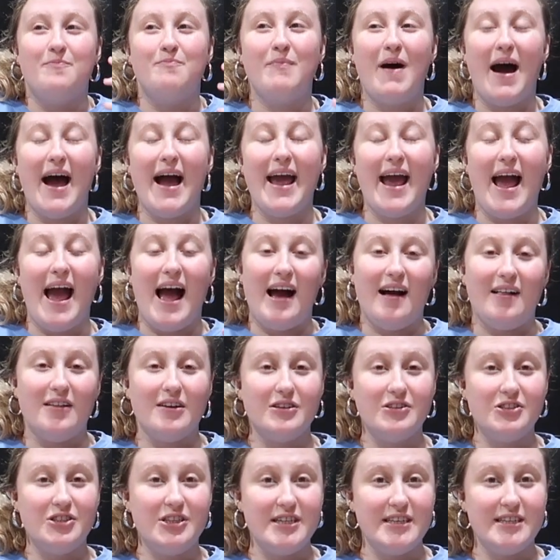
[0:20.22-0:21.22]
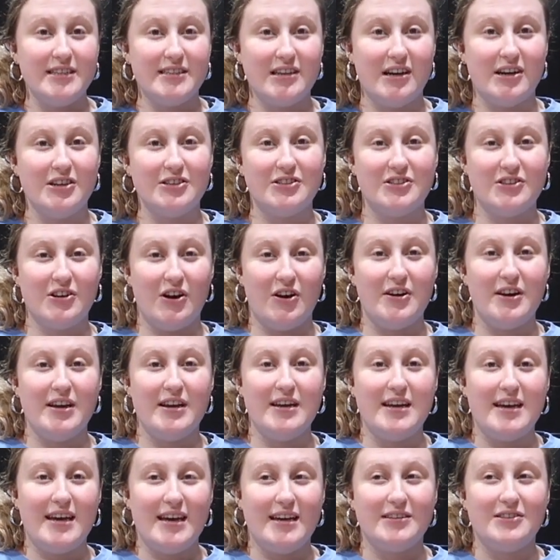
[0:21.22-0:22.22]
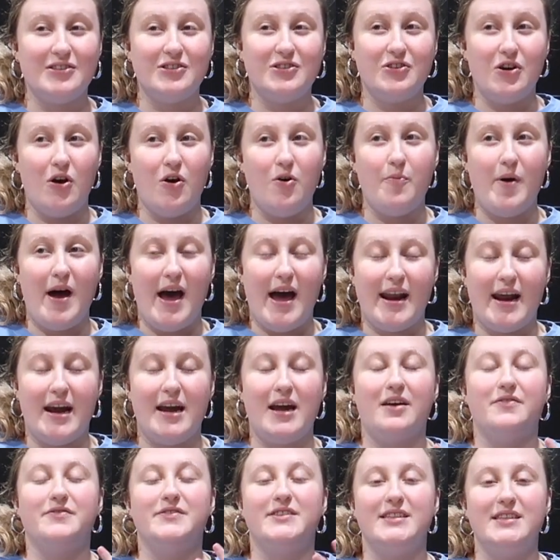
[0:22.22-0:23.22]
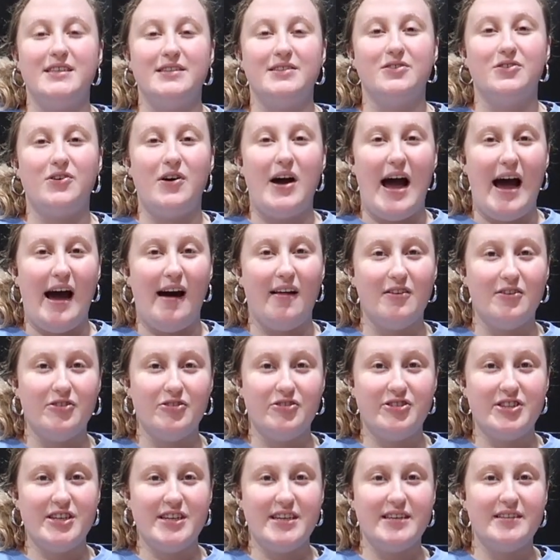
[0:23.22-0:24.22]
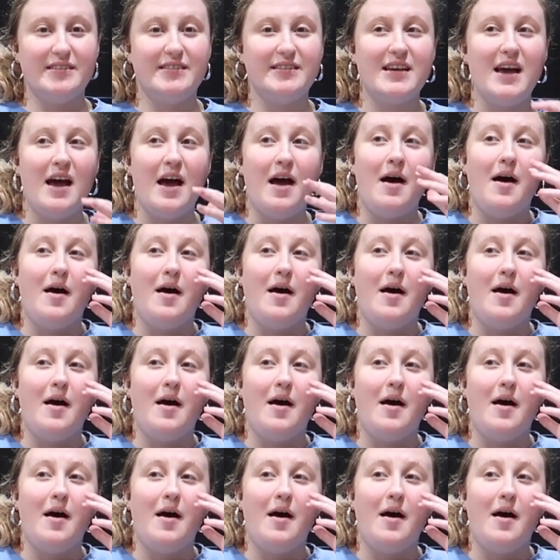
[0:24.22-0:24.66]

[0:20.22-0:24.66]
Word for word: My allergies are starting to get so bad. I have seasonal allergies.